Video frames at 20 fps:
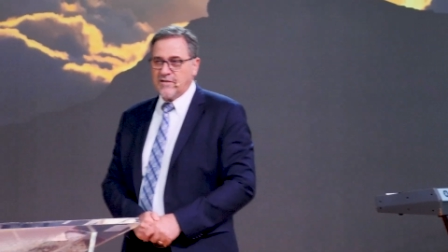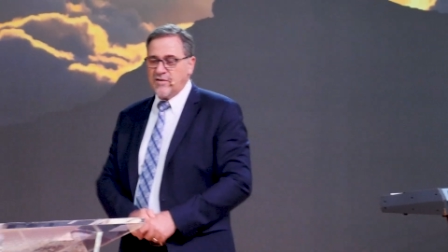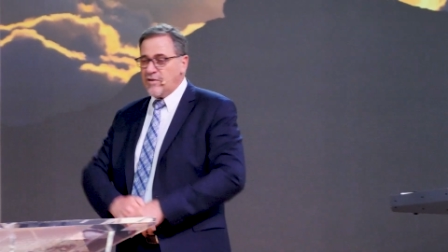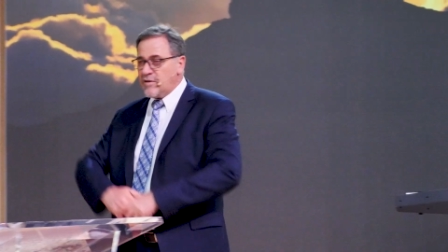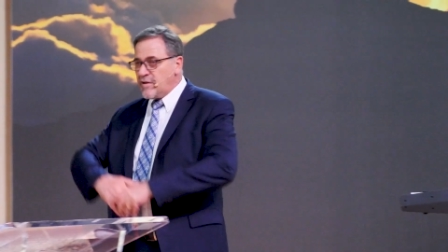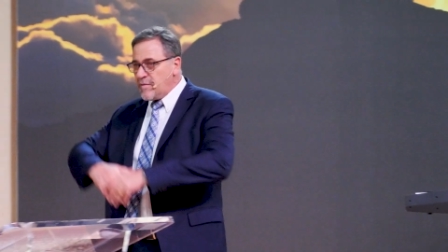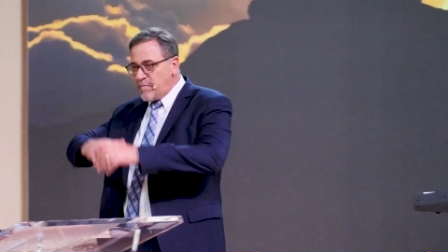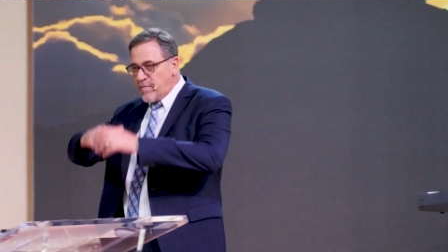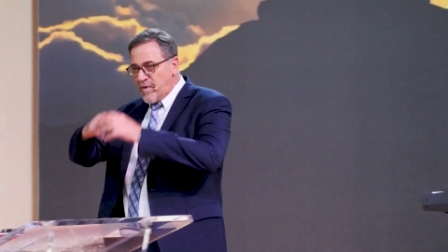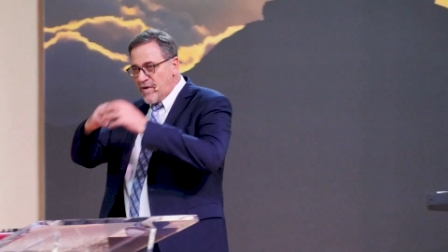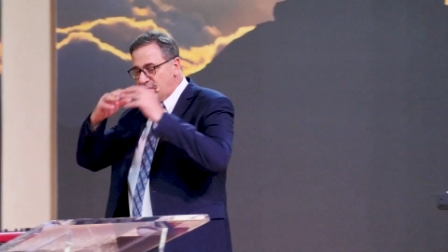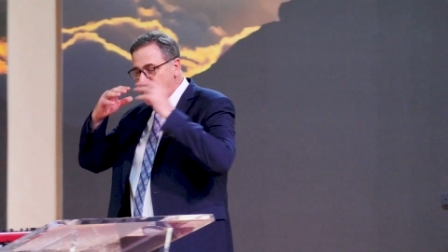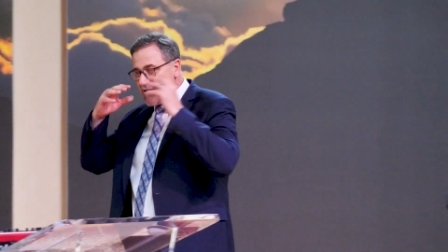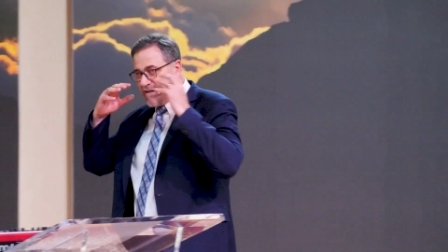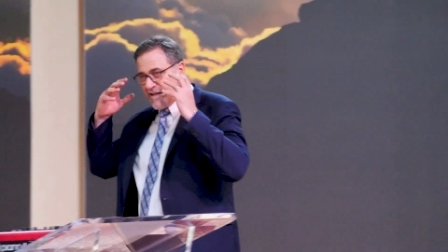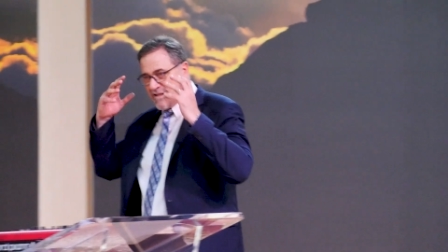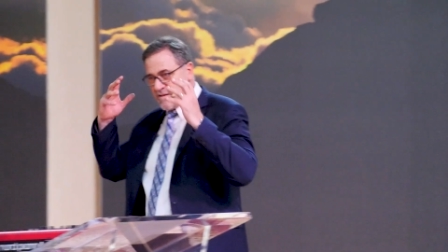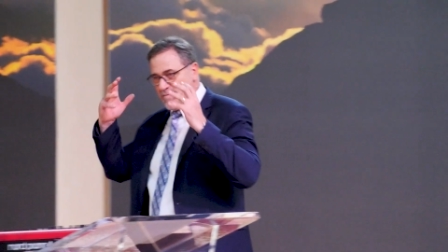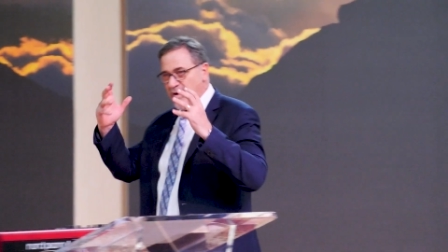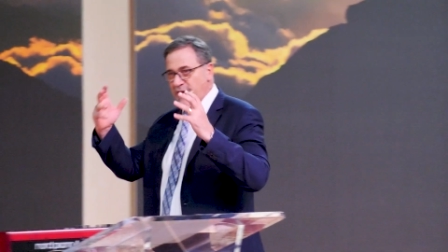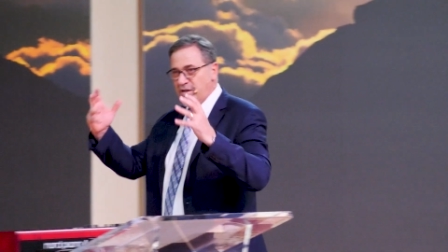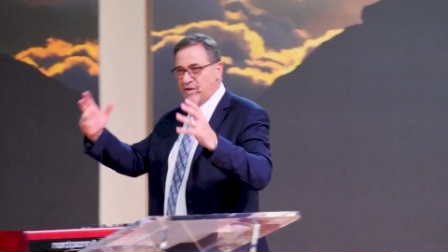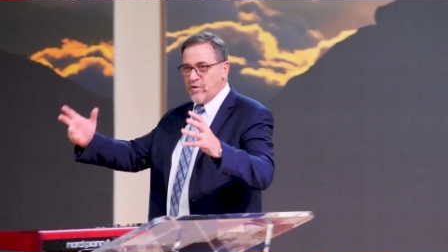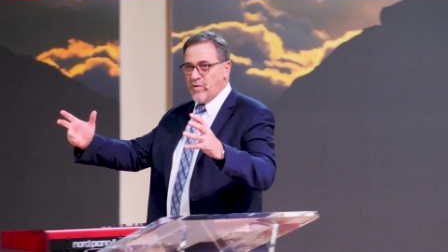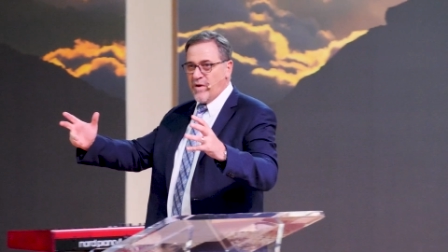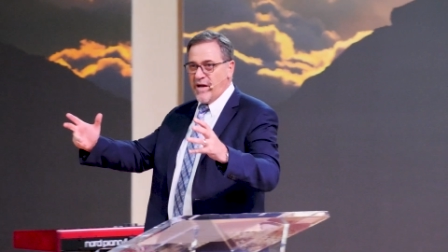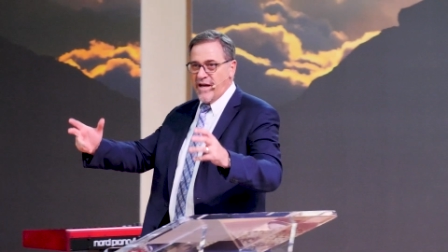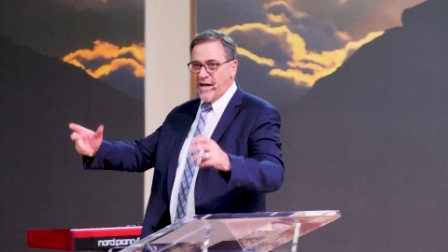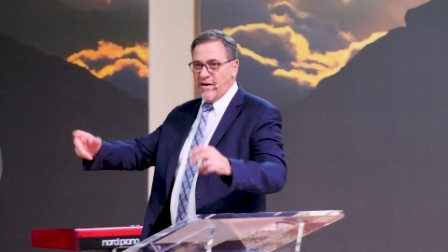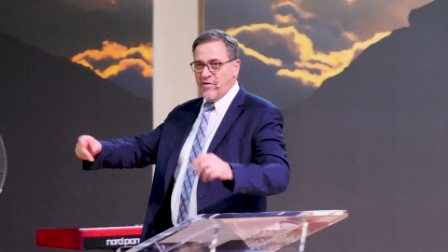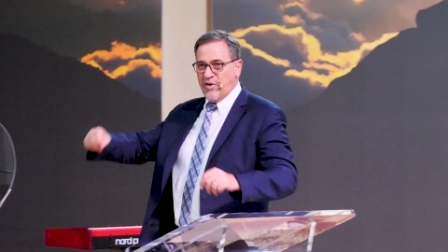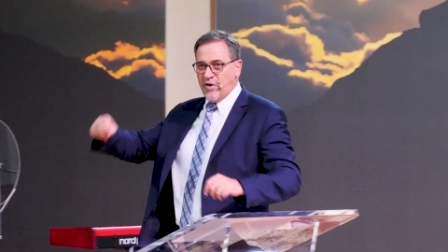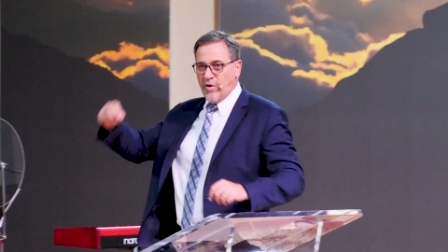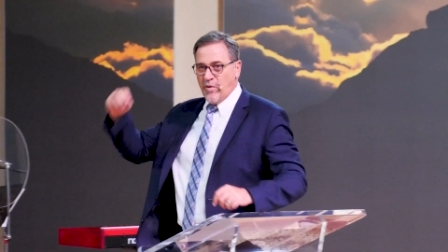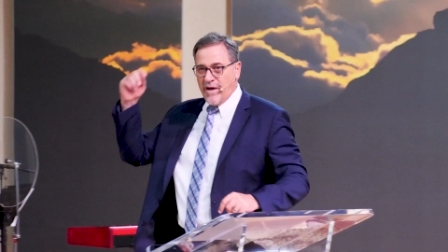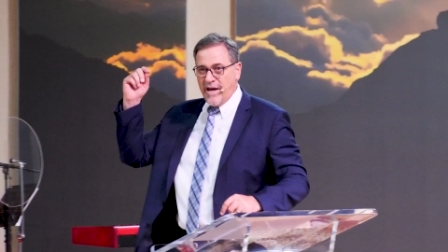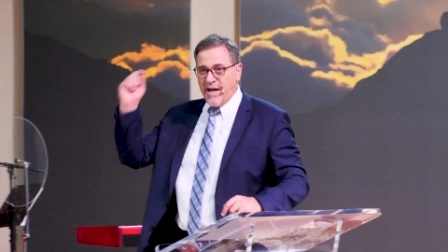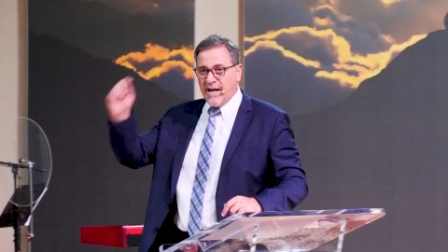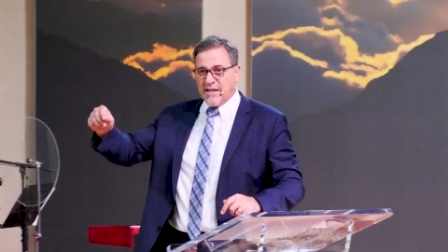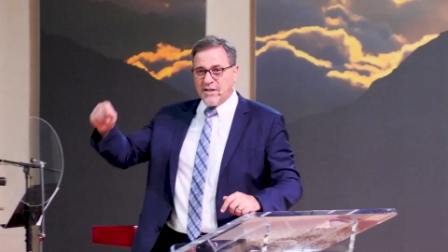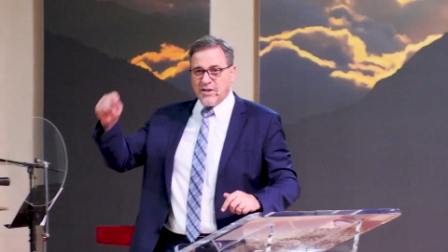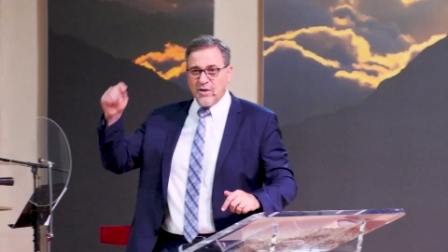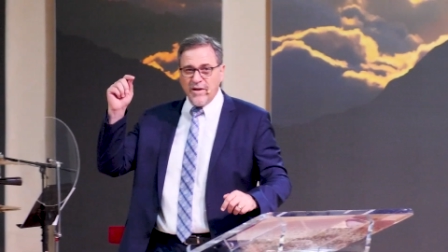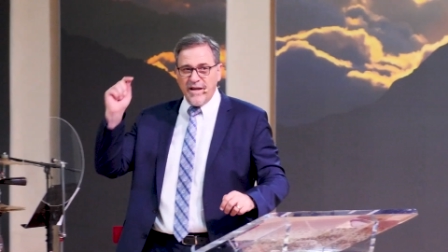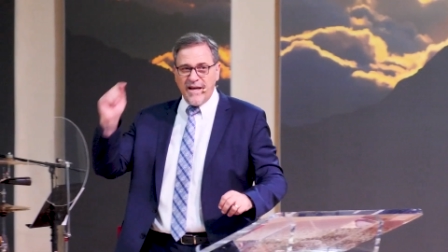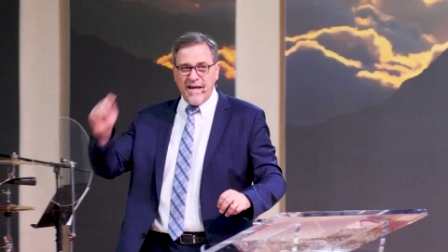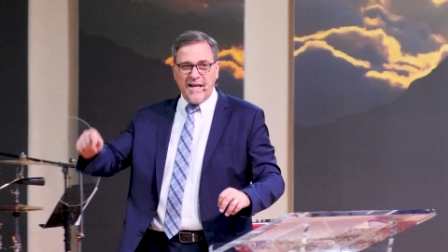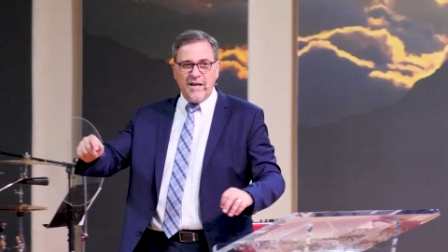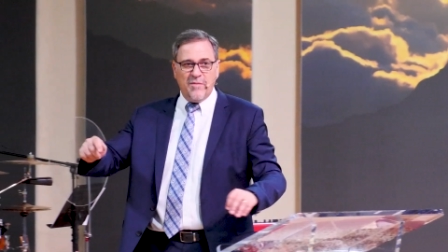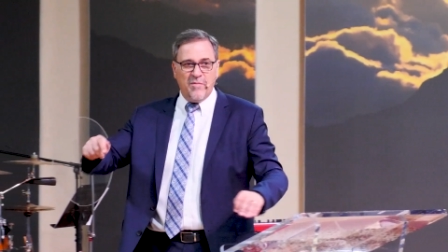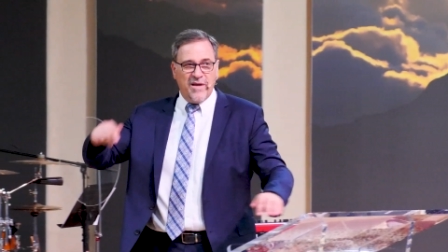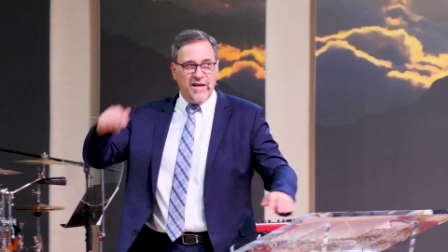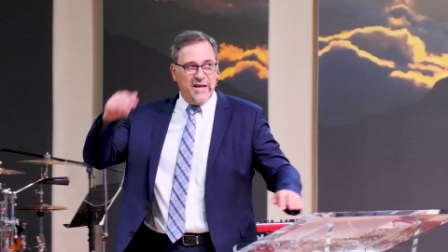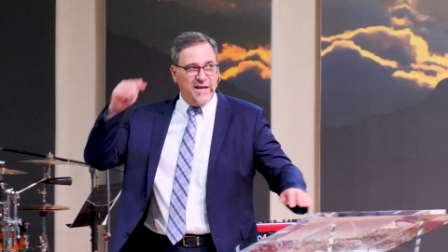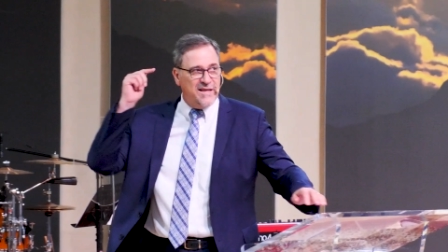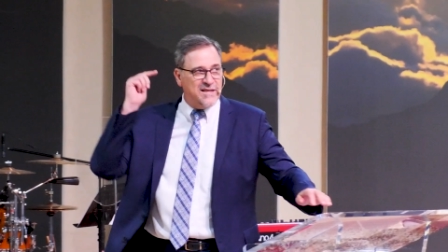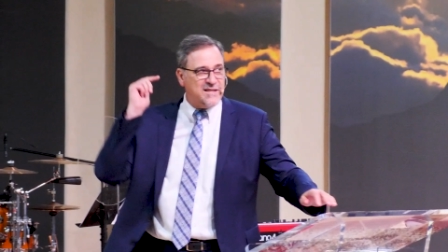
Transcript: not the person that's made you angry. Your actual enemy is